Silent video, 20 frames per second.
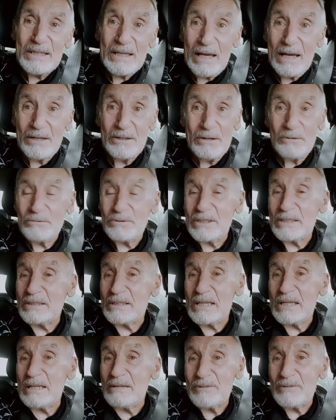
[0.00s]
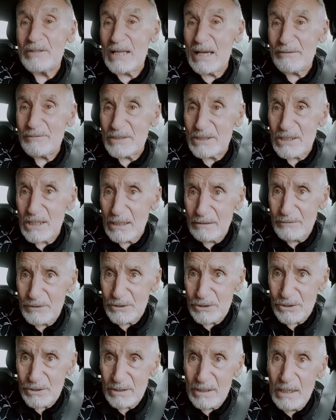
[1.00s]
I don't think they even have a
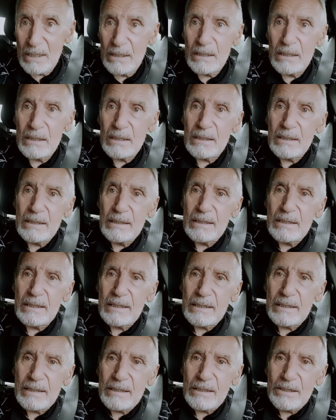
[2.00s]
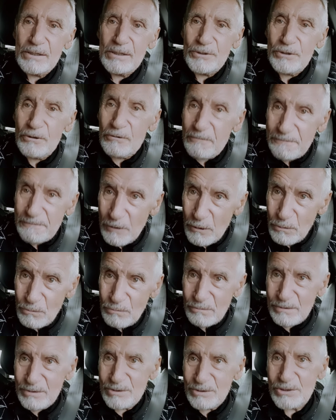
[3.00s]
television. No
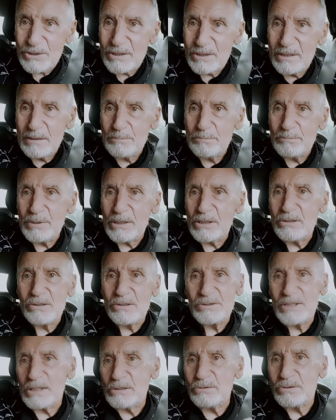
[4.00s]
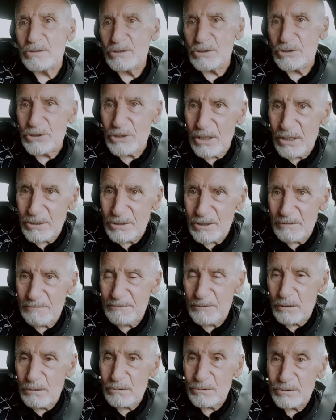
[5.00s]
phones, because they couldn't charge their
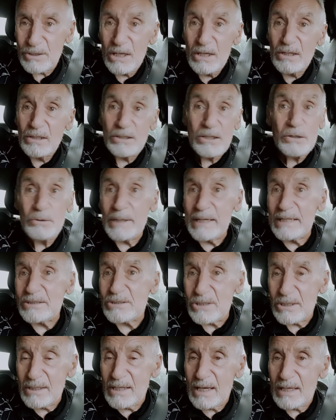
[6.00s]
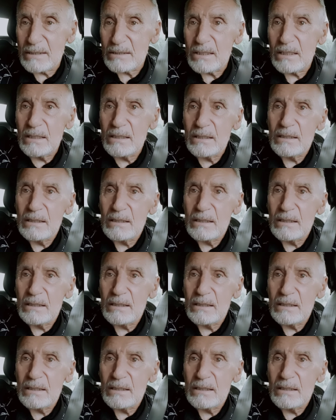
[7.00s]
phones. No internet.